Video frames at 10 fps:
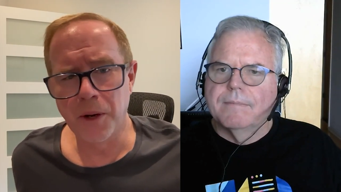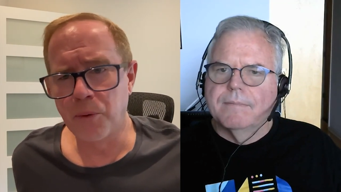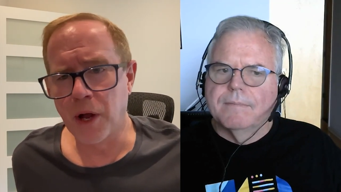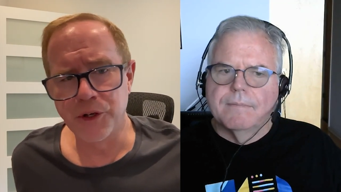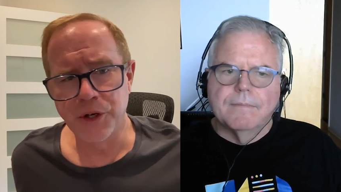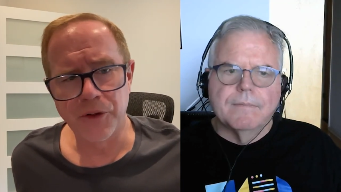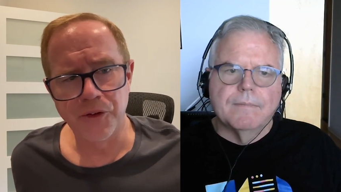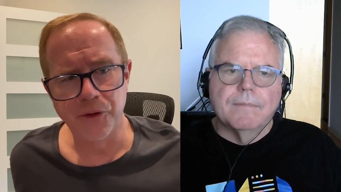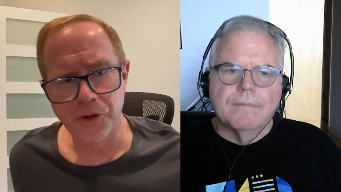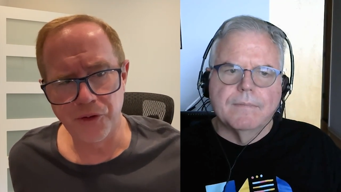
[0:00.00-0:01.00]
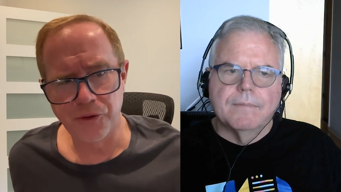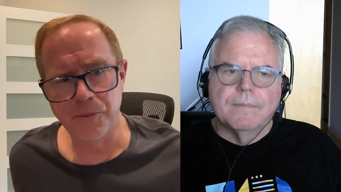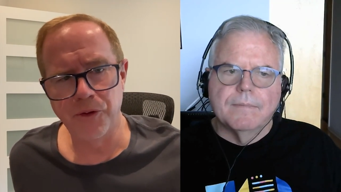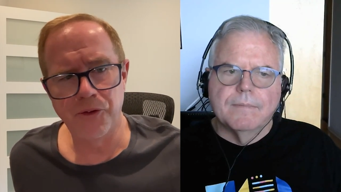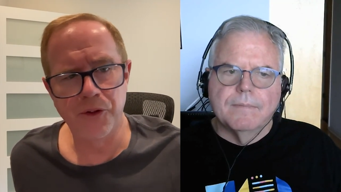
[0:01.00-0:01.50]
Speaker 1: projects, and so this
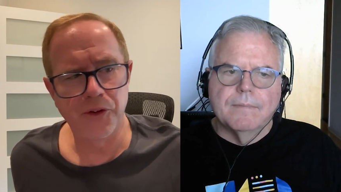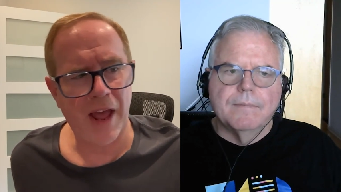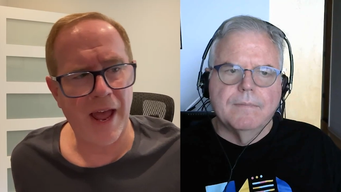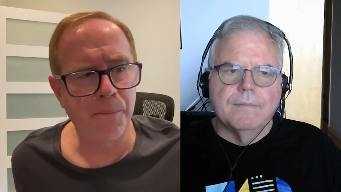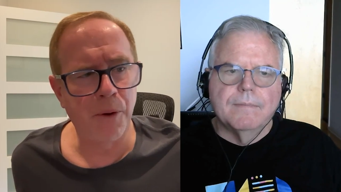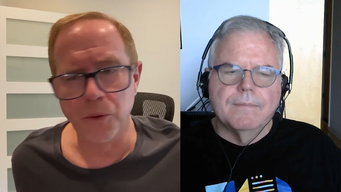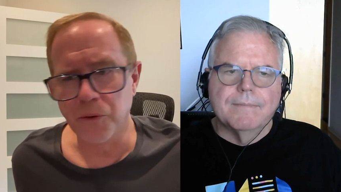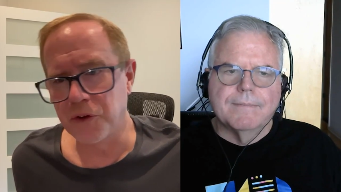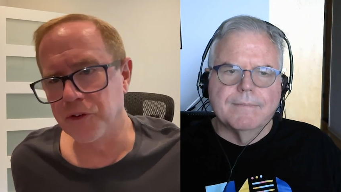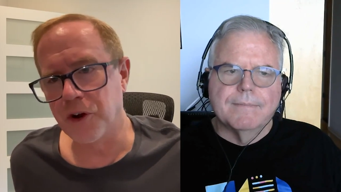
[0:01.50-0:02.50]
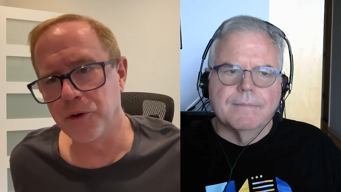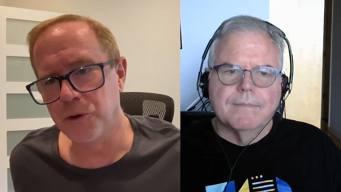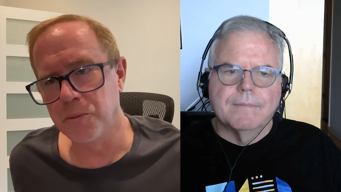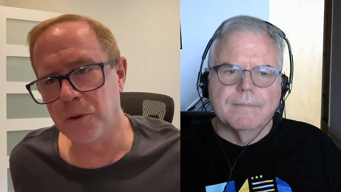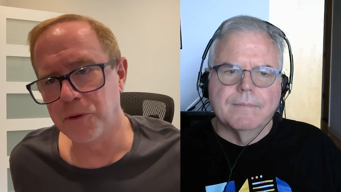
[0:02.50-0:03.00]
this this app host is our
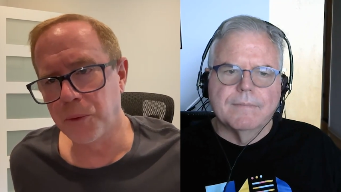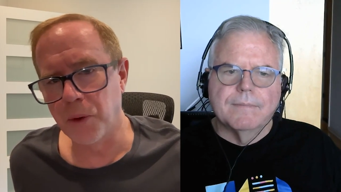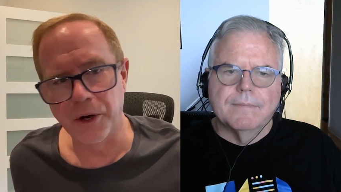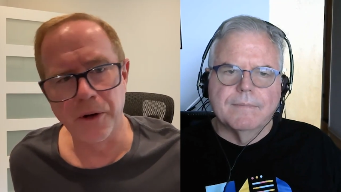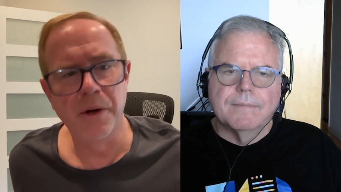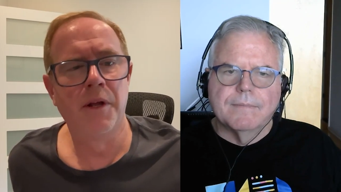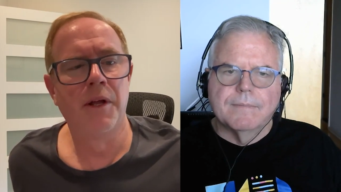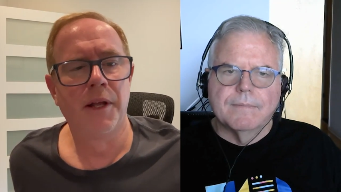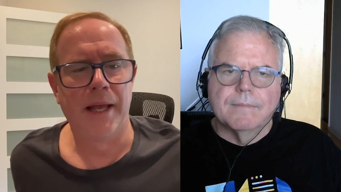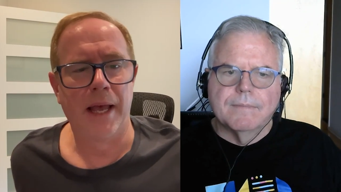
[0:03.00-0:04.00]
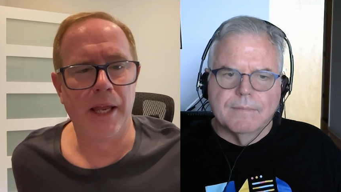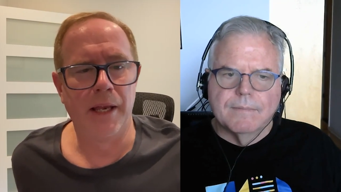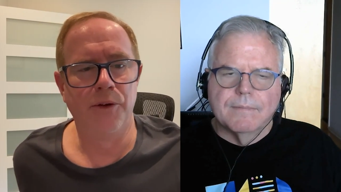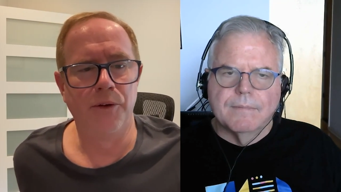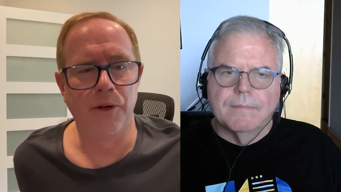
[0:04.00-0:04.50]
new multi-runner.
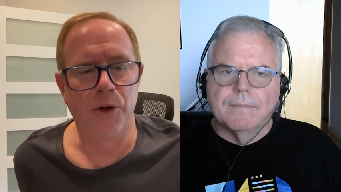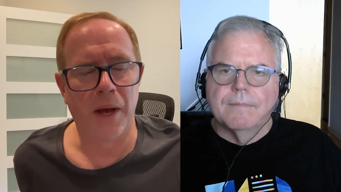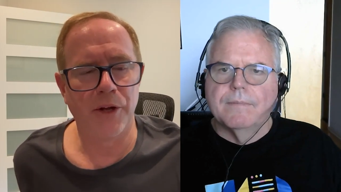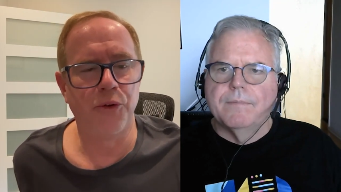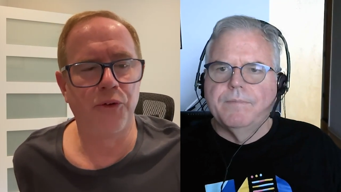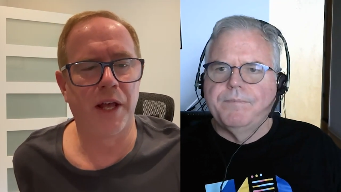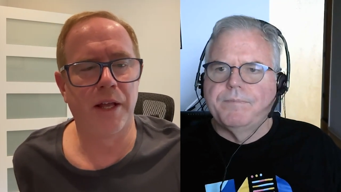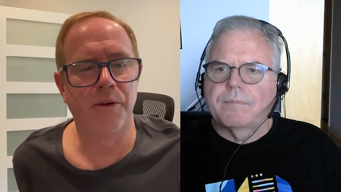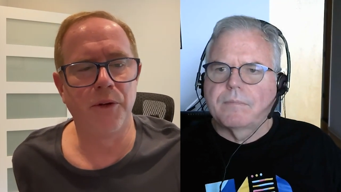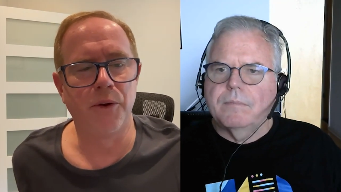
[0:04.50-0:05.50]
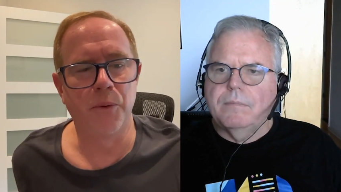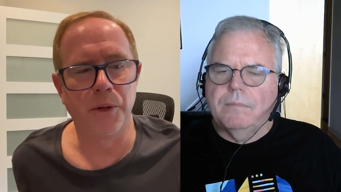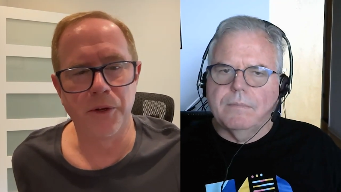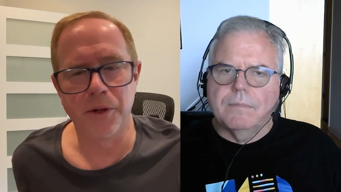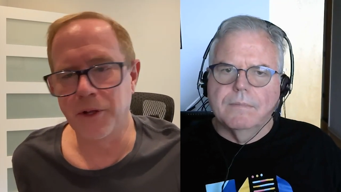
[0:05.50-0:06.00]
And you know, as you said, you know, in,
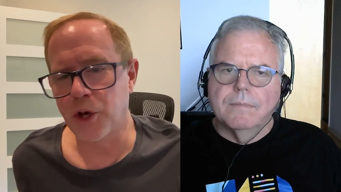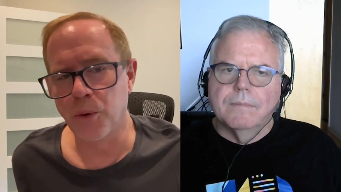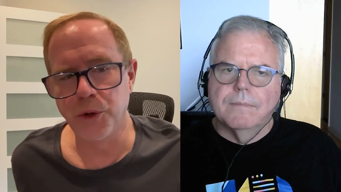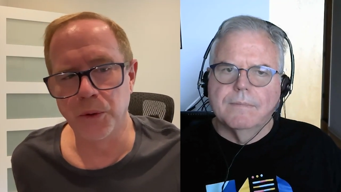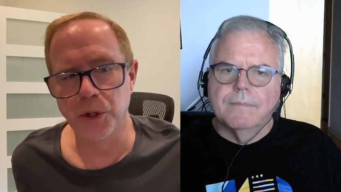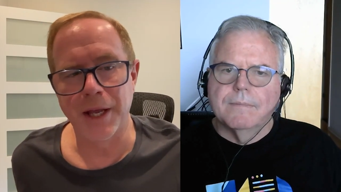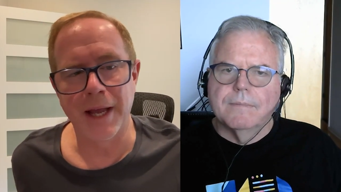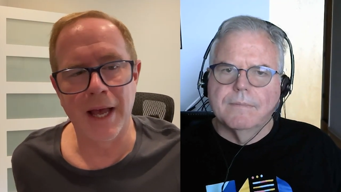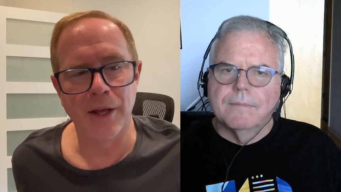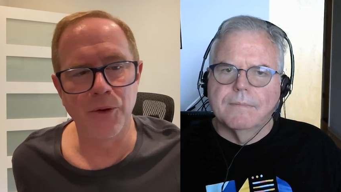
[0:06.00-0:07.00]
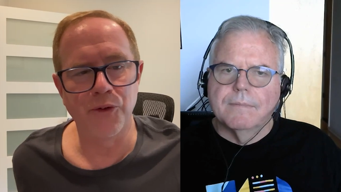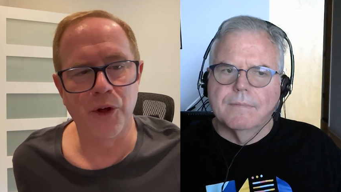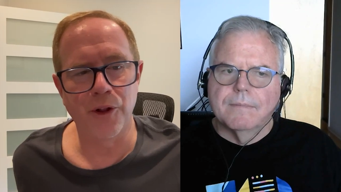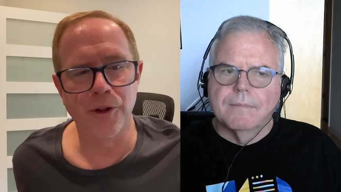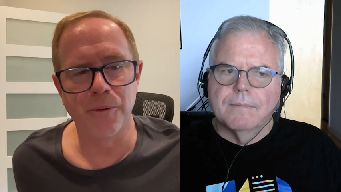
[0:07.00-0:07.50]
in the code you were looking at, you
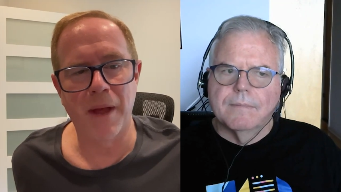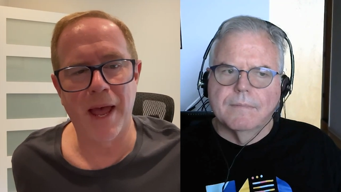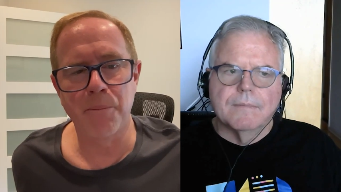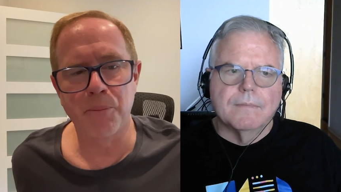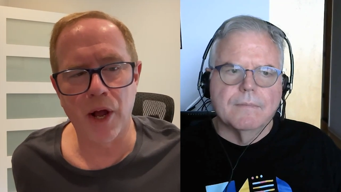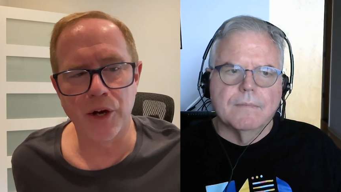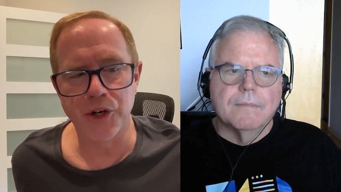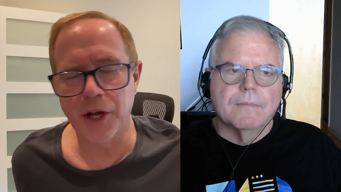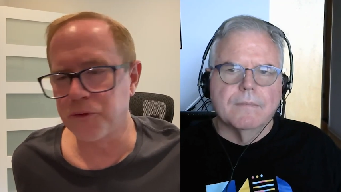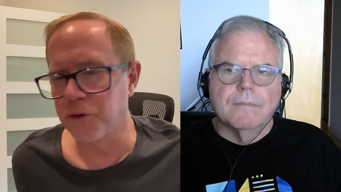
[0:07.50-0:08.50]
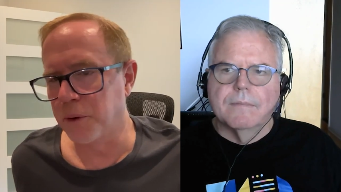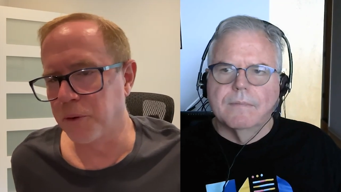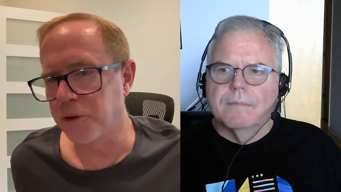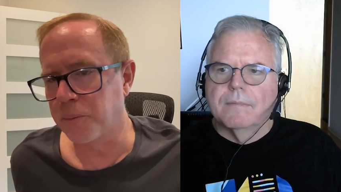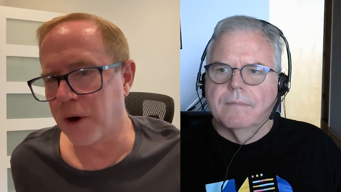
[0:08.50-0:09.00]
saw the add projects for both of
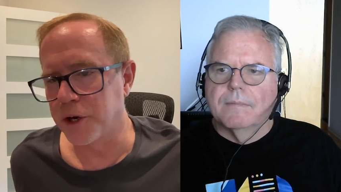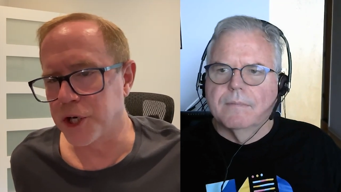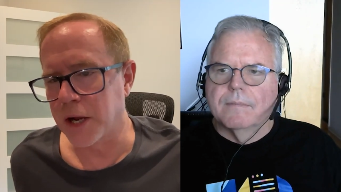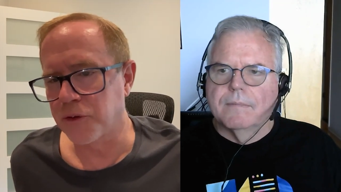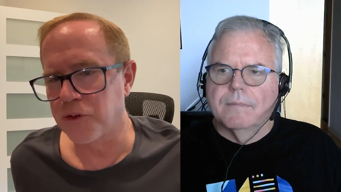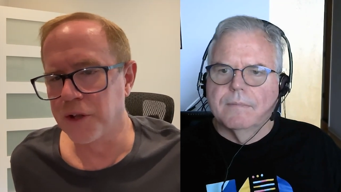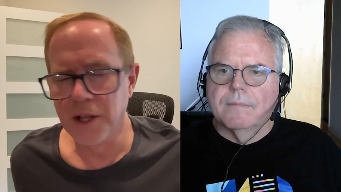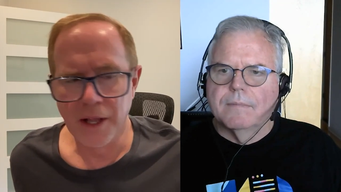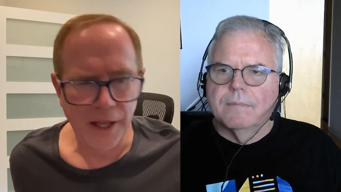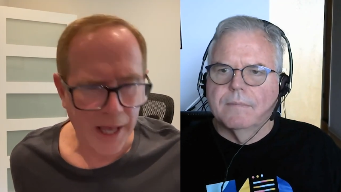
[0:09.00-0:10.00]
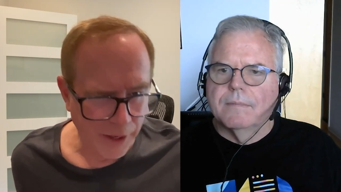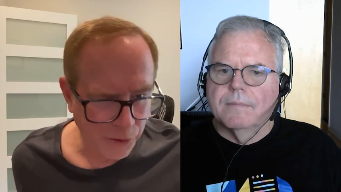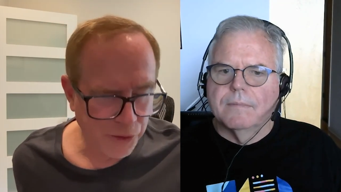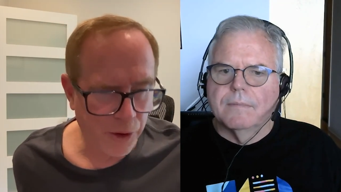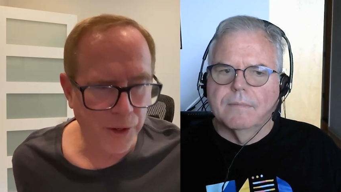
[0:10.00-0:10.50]
the projects, and you
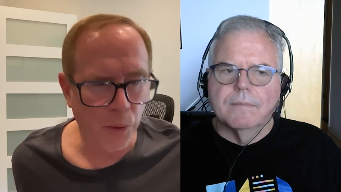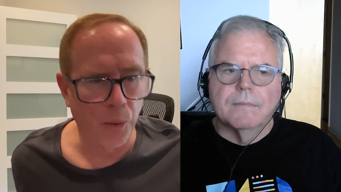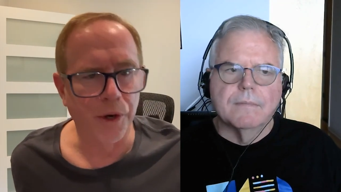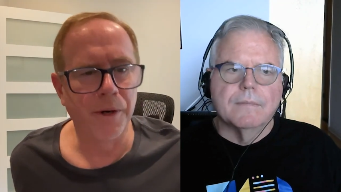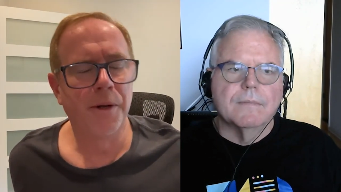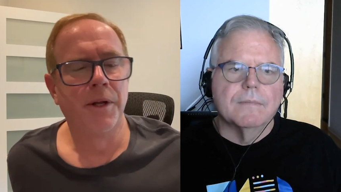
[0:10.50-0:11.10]
saw the order.